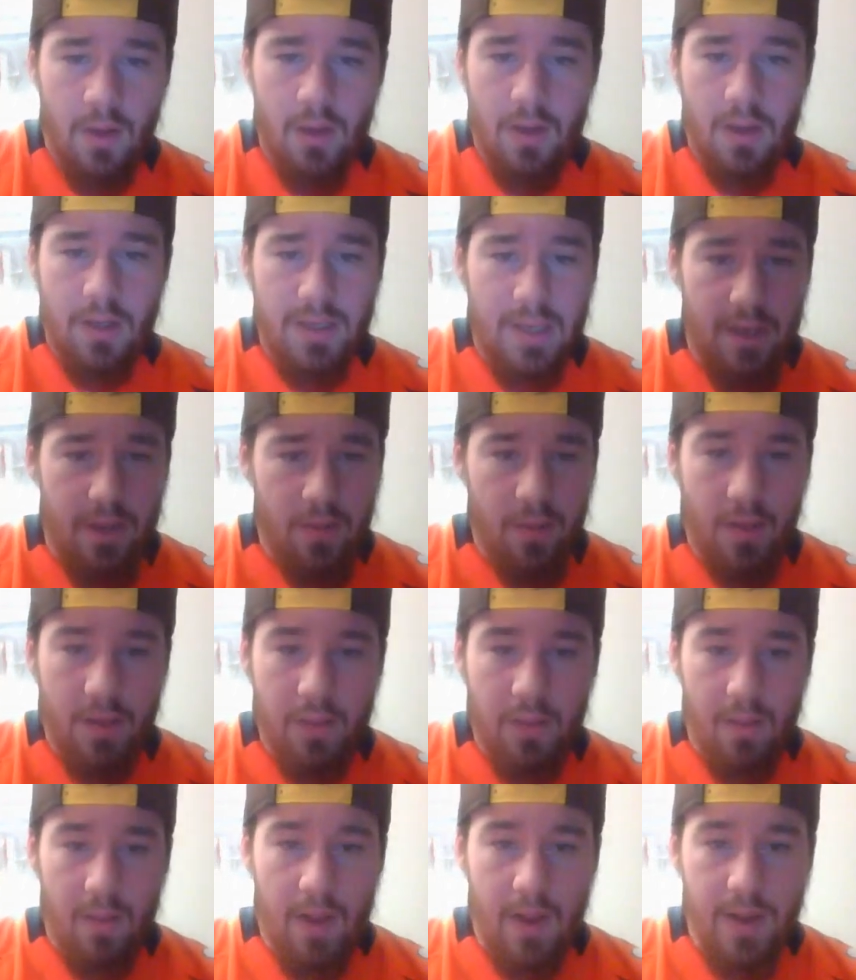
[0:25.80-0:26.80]
Let's take a look
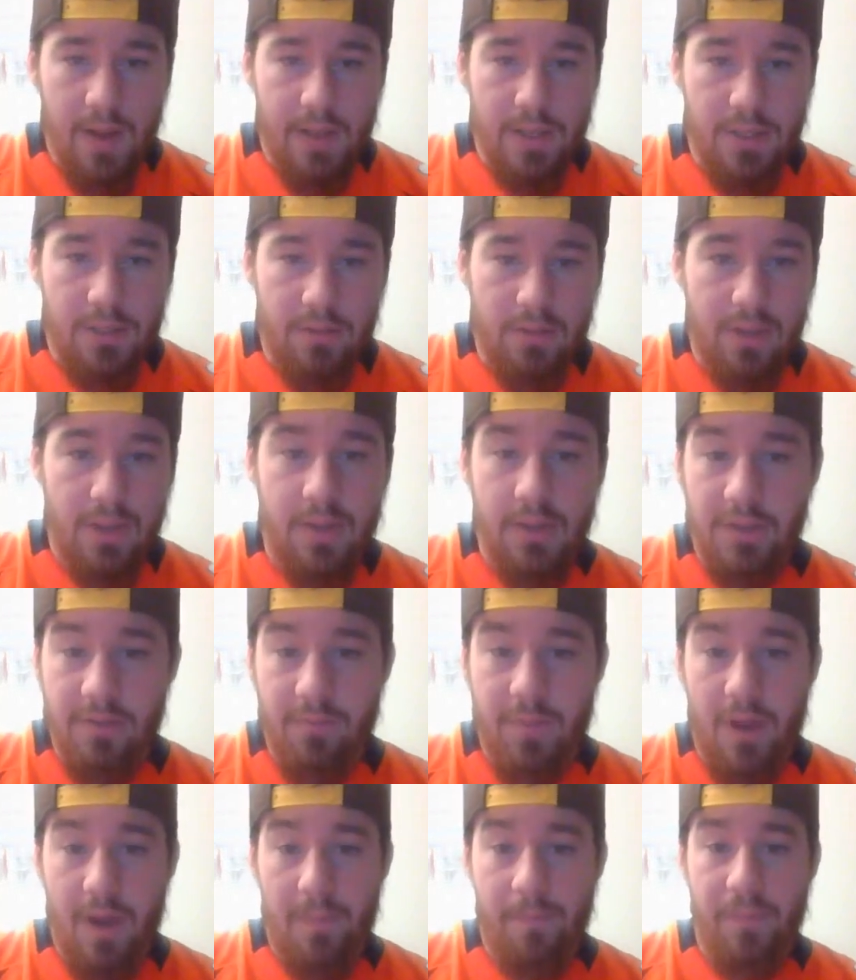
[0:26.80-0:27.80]
at the line history in this
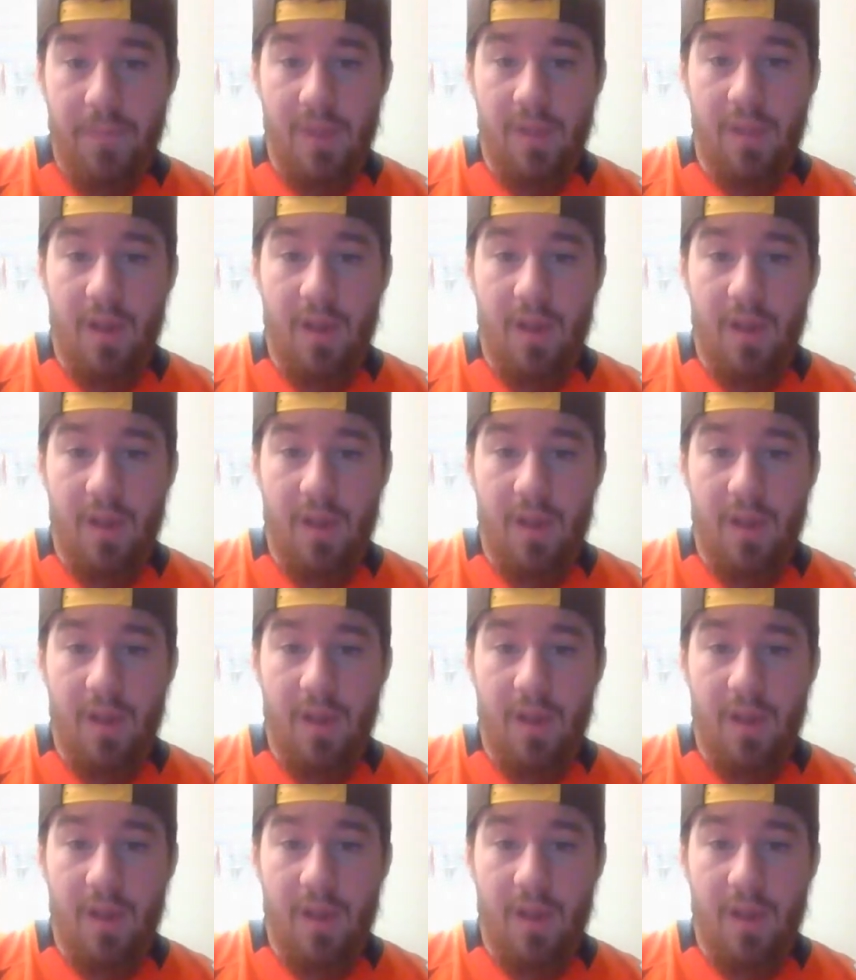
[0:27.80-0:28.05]
spot.